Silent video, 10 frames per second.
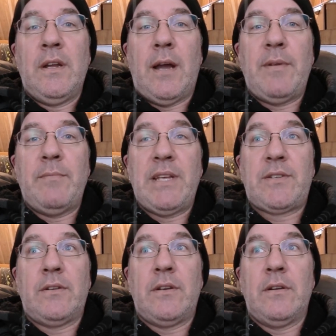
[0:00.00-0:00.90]
I mean,
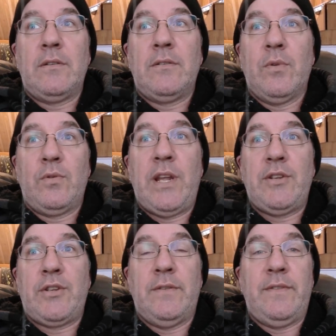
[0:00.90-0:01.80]
based on the
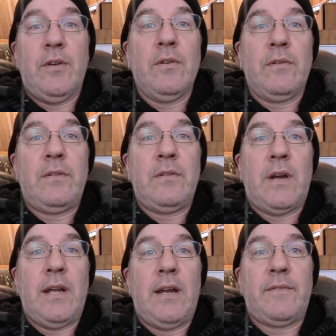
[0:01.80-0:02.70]
rotation of the Earth,
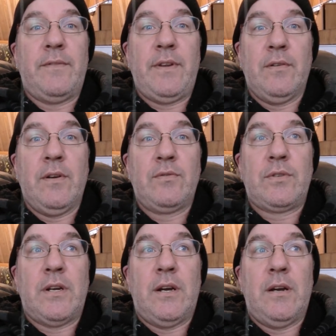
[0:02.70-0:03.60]
I have to figure
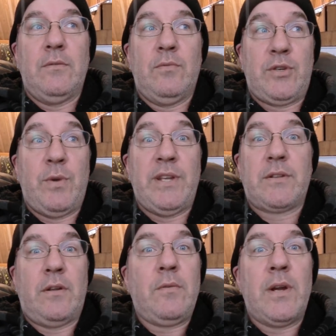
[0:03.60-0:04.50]
out which way is
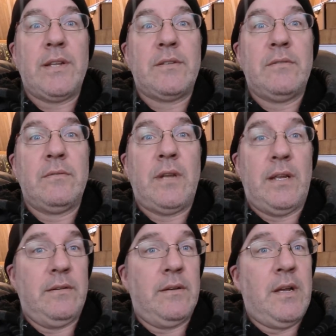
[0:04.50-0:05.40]
clockwise.
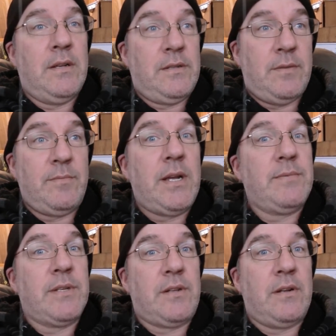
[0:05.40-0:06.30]
And
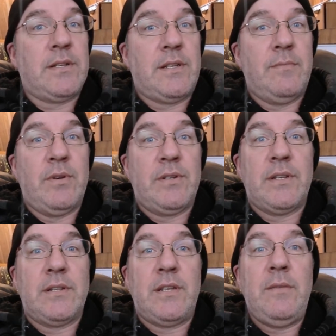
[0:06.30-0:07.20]
sometimes it's not as simple as
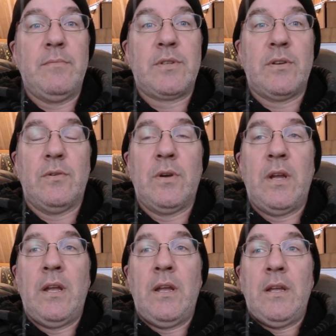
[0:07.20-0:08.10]
it seems. So,
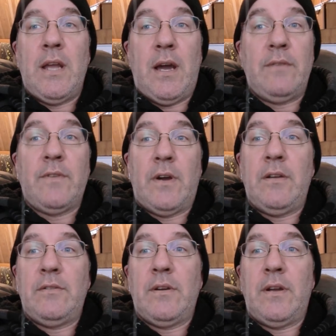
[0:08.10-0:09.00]
yeah,
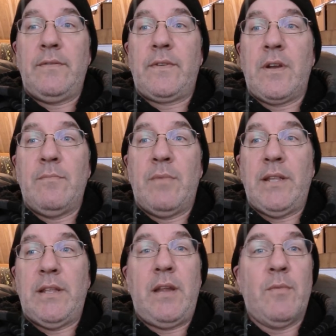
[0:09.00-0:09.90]
I've come by
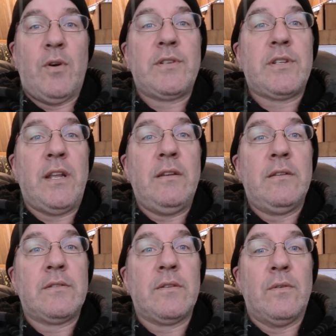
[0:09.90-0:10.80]
the name honestly.
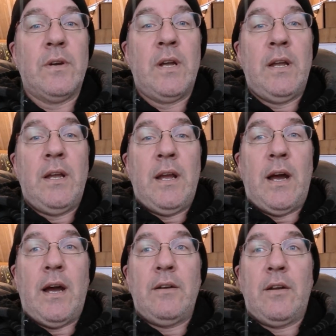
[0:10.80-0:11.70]
So
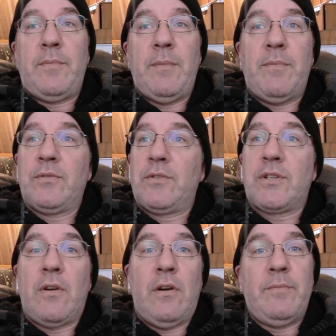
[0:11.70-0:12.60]
a lot of people
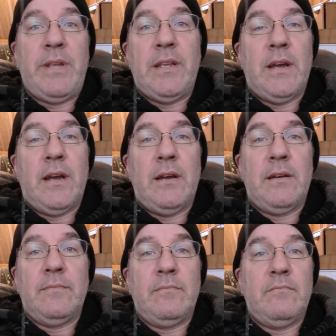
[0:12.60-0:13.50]
just call me
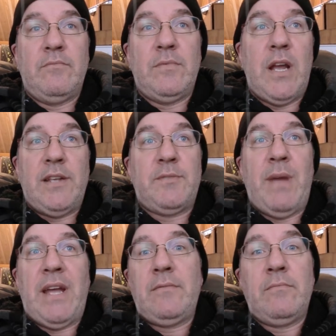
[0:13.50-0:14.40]
the
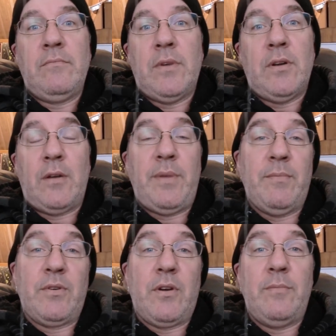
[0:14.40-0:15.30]
Iceman. A lot of
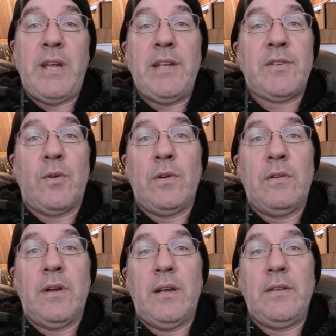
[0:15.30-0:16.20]
people call me Icehole.
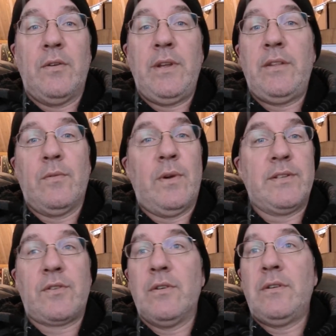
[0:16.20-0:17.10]
Either
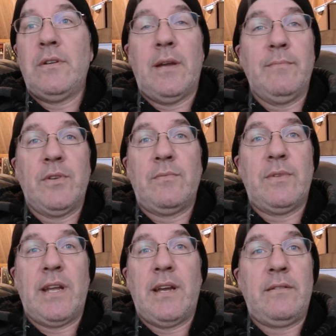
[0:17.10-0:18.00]
one's good. I'm good
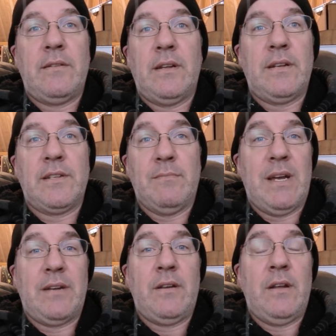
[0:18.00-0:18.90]
with that. It doesn't
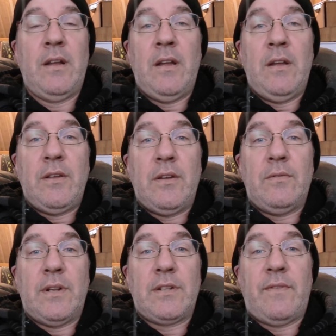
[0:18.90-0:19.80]
matter.
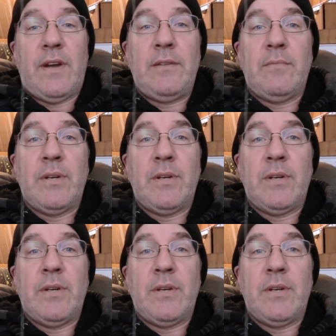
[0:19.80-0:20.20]
That's fine.